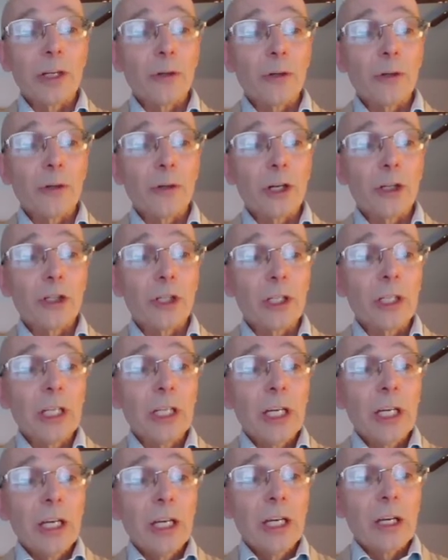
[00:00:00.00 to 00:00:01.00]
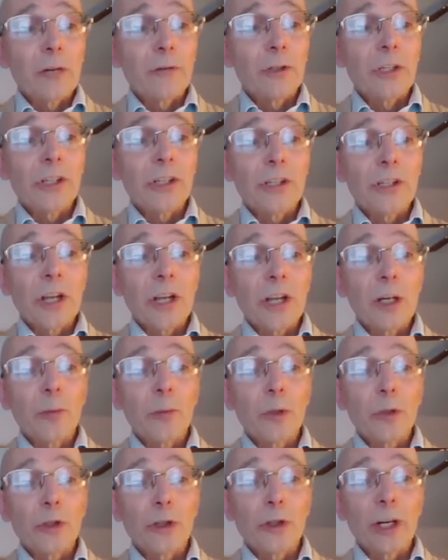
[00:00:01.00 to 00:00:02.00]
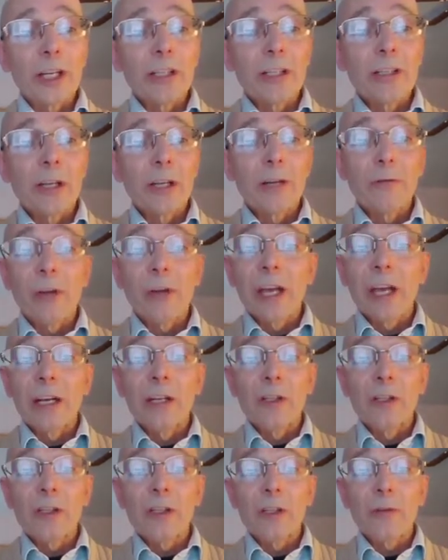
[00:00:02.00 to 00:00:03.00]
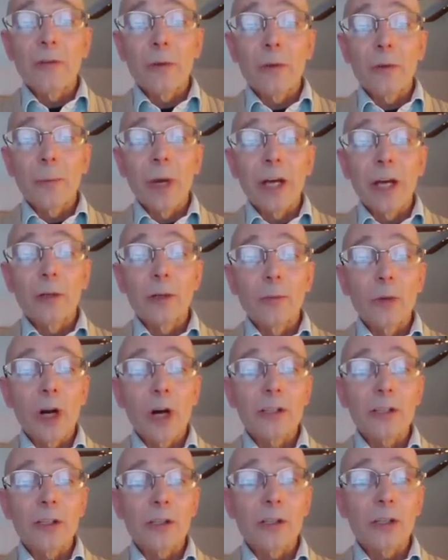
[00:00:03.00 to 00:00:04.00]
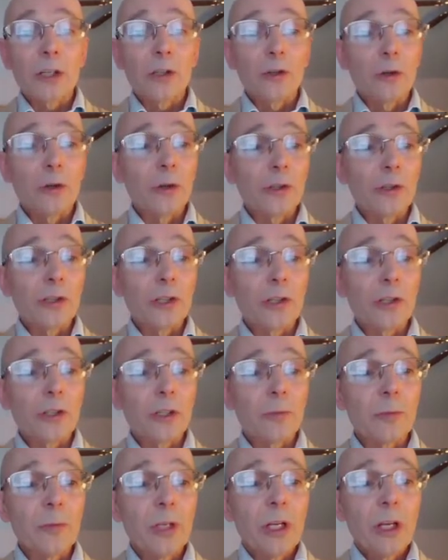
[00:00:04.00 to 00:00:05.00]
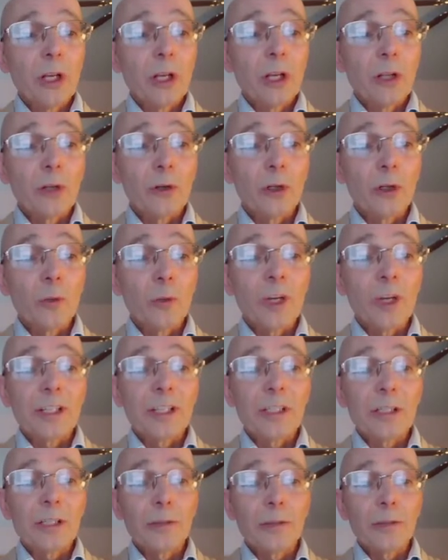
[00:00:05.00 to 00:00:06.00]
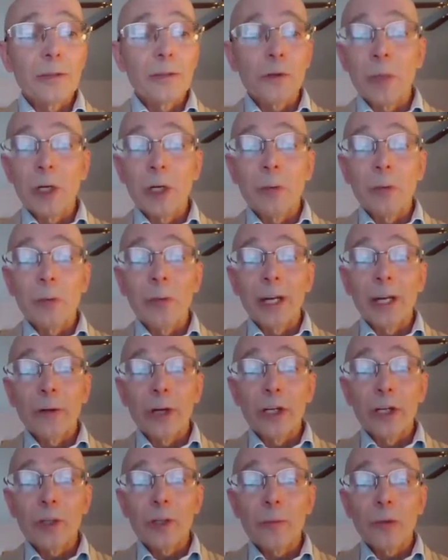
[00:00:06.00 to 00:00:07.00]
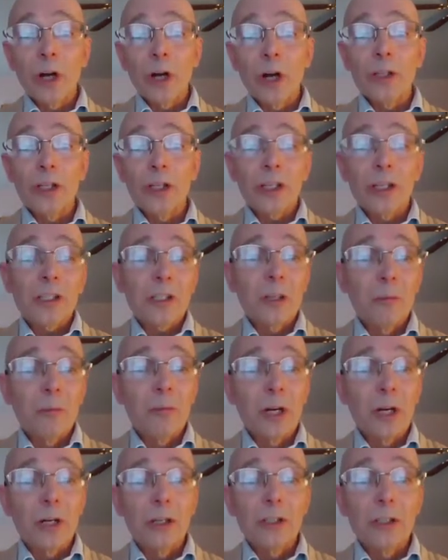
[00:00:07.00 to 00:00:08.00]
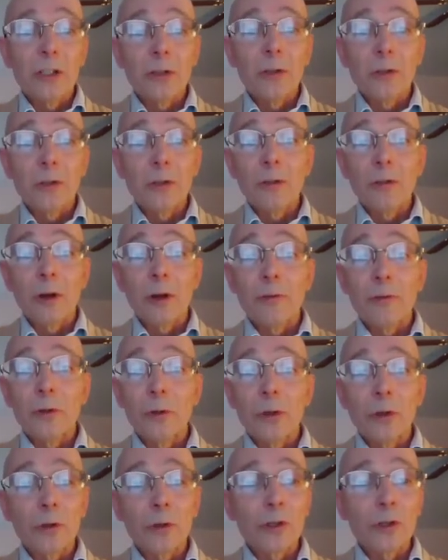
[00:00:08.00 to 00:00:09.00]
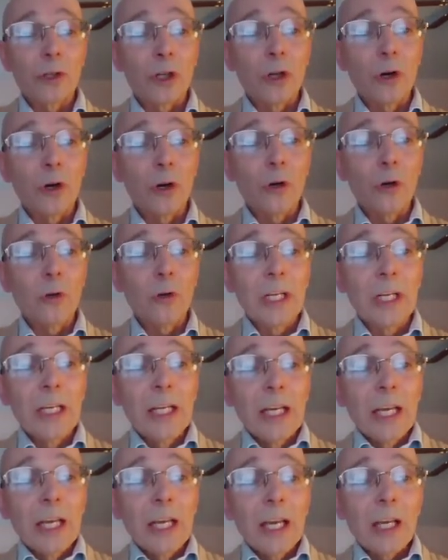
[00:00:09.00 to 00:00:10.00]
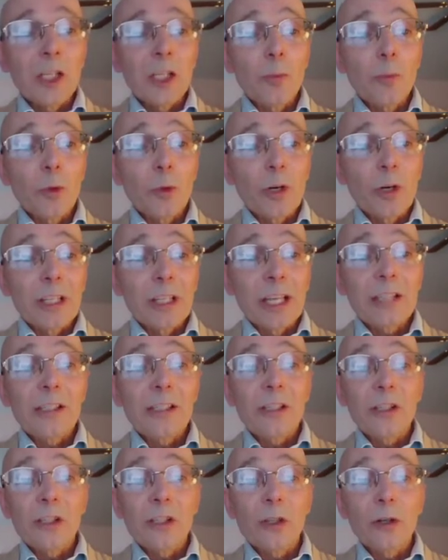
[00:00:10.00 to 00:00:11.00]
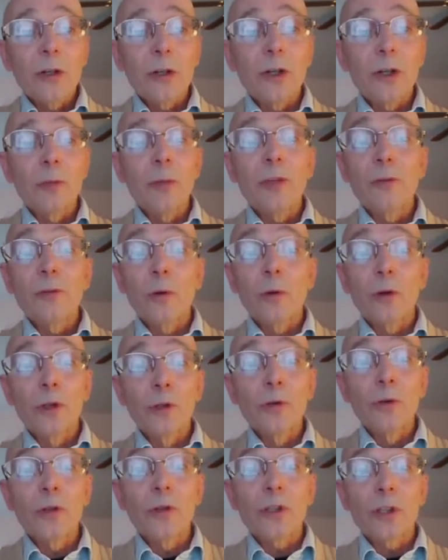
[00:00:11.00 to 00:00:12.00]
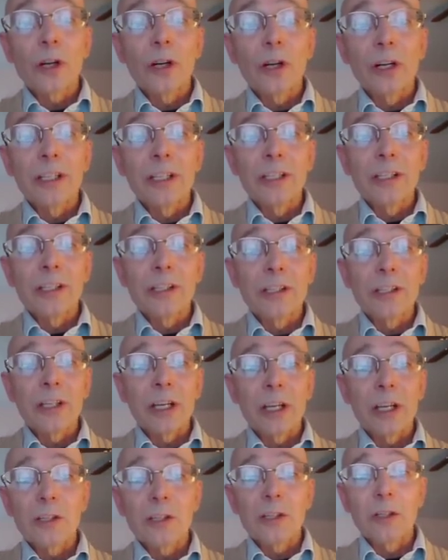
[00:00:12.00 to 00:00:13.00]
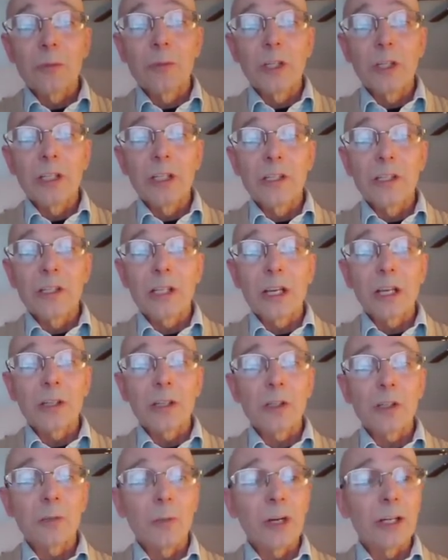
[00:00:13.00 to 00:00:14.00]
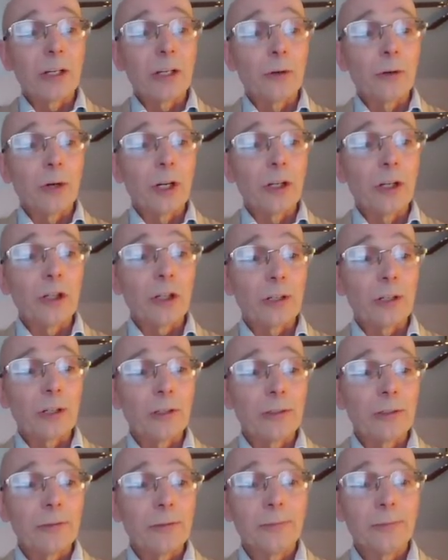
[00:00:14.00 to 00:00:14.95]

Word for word: migration, cover desirable traits and advantages of a modern process control system, learn what differs about migration projects compared to a few years ago, explore lessons learned before you start a DCS to PCS migration.